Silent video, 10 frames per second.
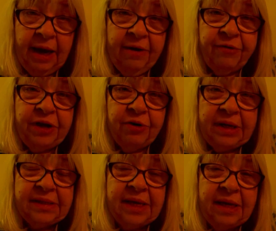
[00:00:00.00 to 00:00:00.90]
every year I
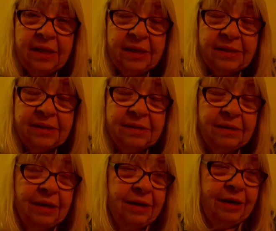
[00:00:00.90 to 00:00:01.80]
say this,
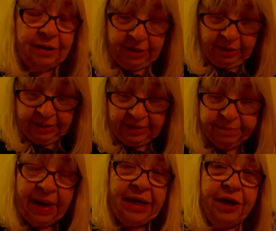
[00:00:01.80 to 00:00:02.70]
that this is
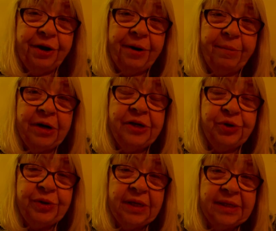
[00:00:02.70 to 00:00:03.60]
my year, I'm going to
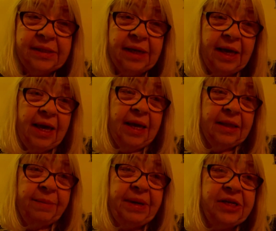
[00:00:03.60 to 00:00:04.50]
do this.
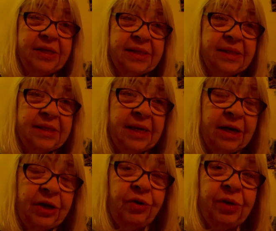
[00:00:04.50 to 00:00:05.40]
Let me just
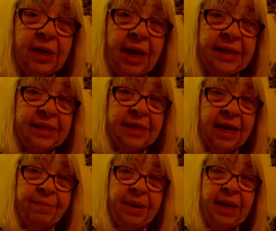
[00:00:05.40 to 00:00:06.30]
tell you that I did
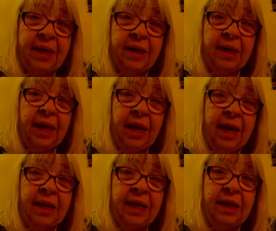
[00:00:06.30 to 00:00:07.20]
not make
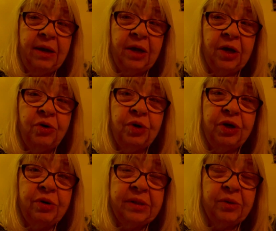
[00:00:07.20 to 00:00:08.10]
any New
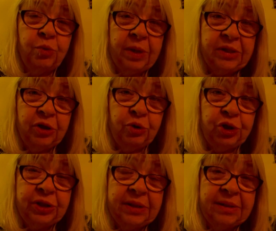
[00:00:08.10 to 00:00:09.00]
Year's
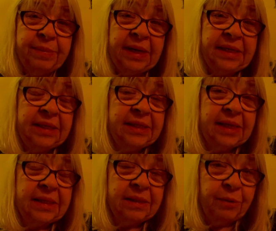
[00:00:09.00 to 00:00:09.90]
resolutions, but I did
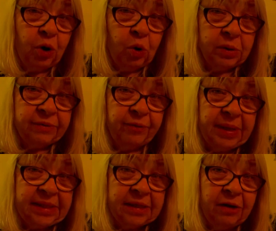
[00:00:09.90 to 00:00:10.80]
set some goals for
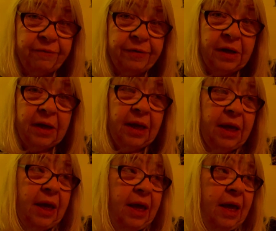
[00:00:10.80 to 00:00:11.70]
myself.
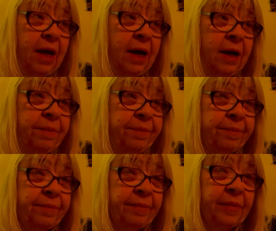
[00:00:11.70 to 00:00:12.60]
Um,
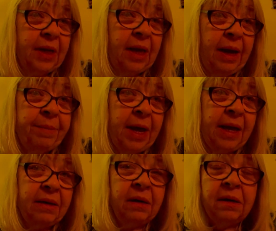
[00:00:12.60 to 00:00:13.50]
I'm
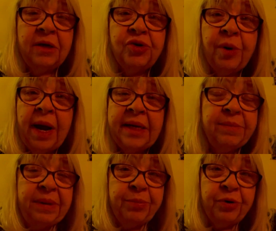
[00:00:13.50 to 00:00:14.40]
not going to try to
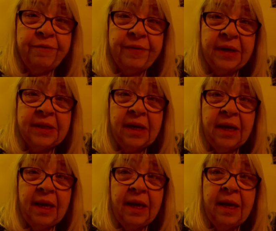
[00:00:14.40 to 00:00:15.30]
be perfect.
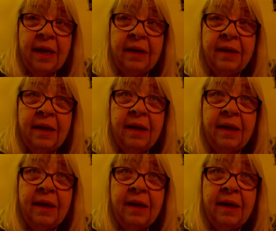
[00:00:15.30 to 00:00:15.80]
And